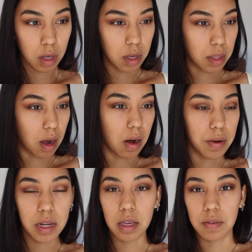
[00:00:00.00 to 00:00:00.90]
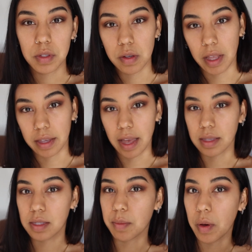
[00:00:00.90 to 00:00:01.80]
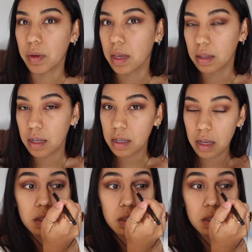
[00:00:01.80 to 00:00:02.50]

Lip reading: And that already gives you like that smoky look.